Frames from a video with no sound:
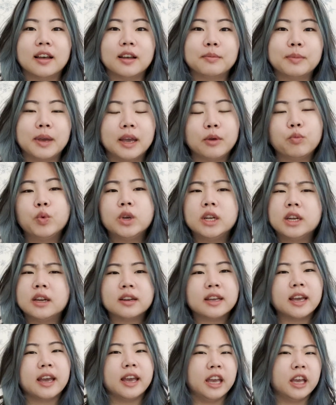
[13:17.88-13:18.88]
And we didn't
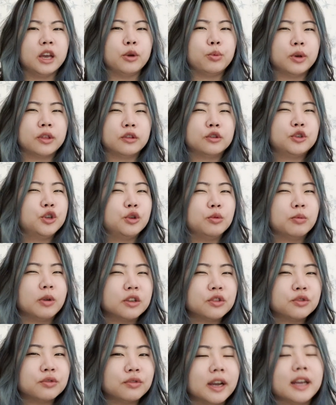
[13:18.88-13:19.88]
get hit with too
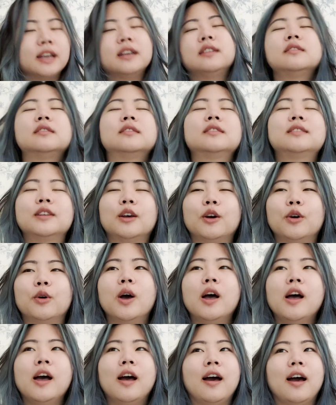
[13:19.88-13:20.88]
much rain, so
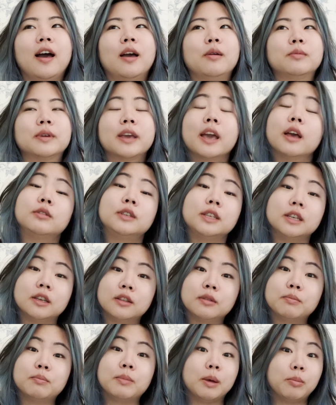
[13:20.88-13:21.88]
I'm
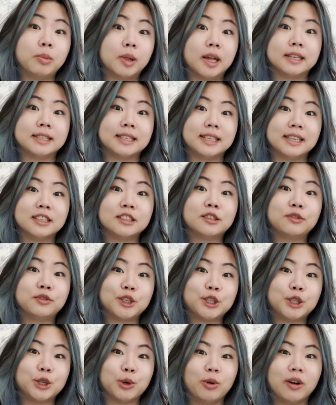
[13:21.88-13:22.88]
counting my blessings for
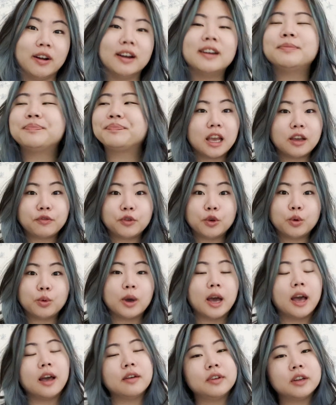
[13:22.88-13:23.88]
sure. If you
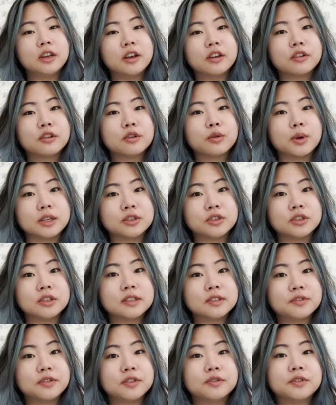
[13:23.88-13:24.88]
have any other
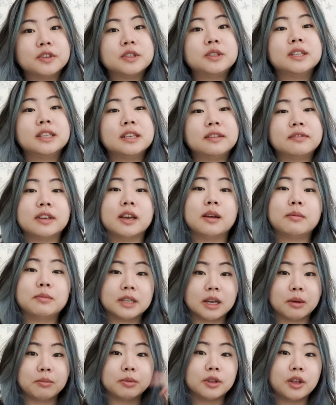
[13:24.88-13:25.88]
questions, feel free to leave them
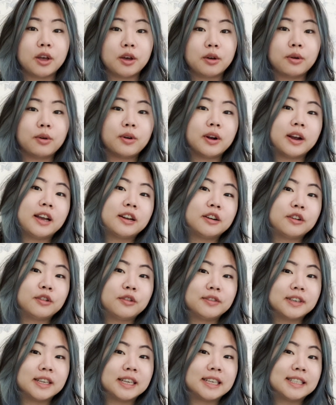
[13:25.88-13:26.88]
down below or head on
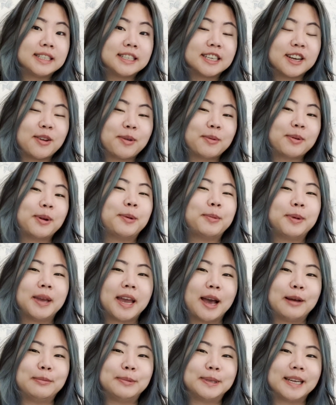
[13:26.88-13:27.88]
over to Instagram and I'd be
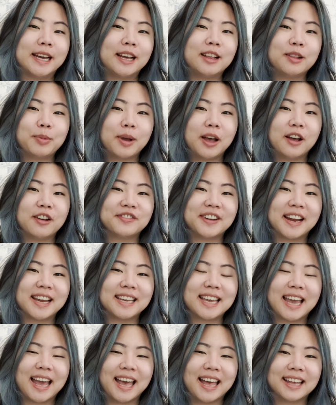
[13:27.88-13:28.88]
happy to help however I
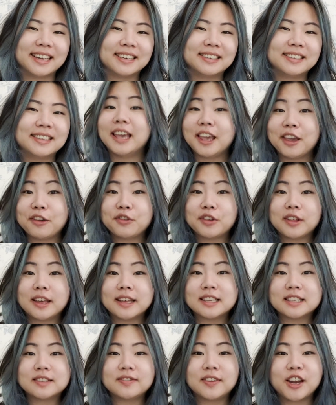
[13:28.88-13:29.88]
can. If you like
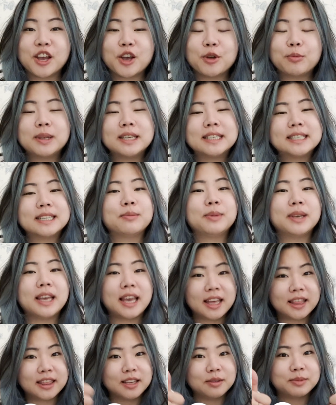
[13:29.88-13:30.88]
this video, please give me
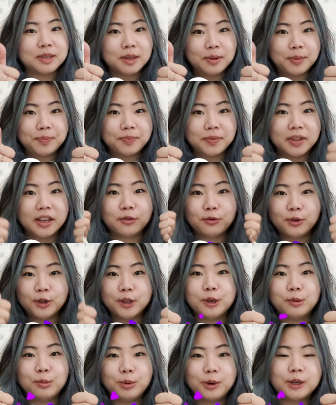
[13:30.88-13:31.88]
a thumbs up. I
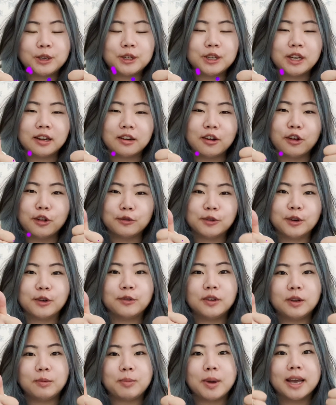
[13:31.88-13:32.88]
really appreciate all of your
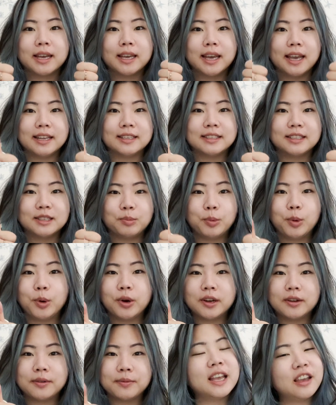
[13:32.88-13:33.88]
feedback and
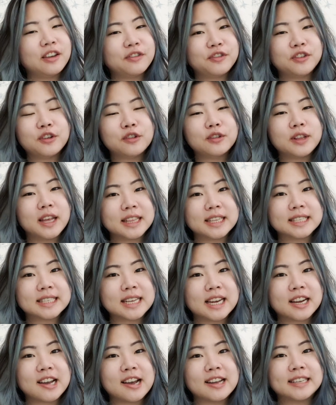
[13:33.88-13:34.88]
support. If you like this
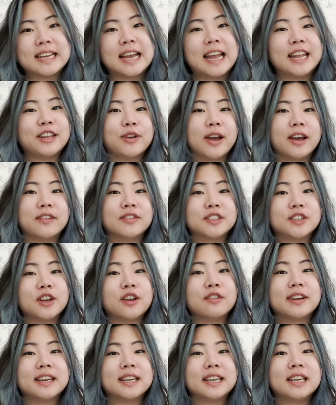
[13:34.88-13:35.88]
kind of content and you haven't
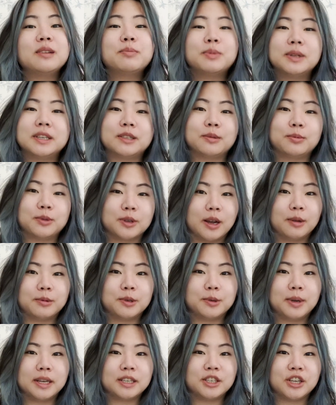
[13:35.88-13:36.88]
already, please subscribe to
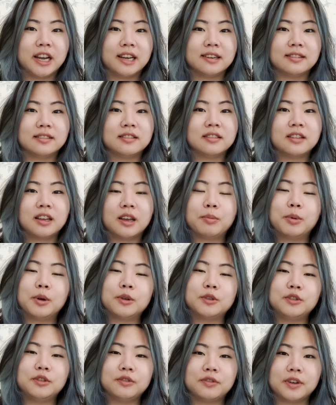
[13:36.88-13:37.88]
my channel. I
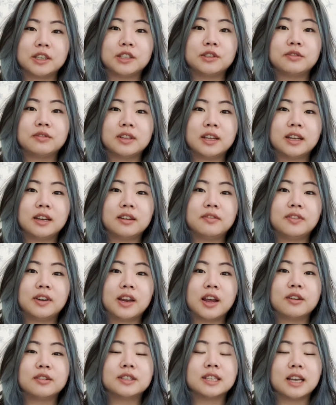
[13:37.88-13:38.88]
post new fashion related
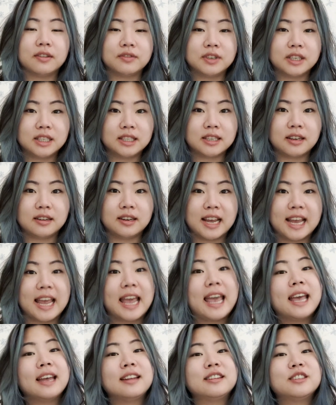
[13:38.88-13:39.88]
videos every Sunday
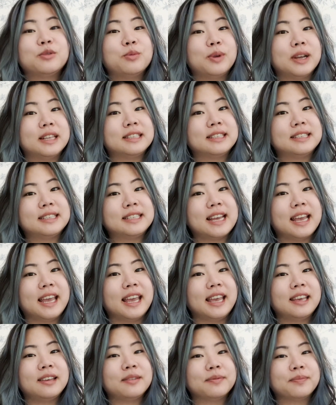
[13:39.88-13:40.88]
and
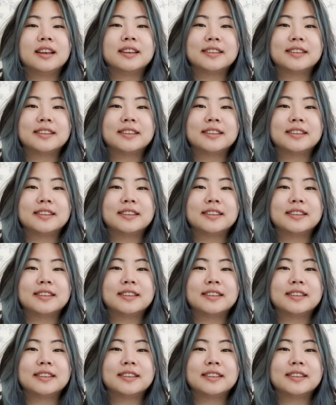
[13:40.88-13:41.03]
Wednesday.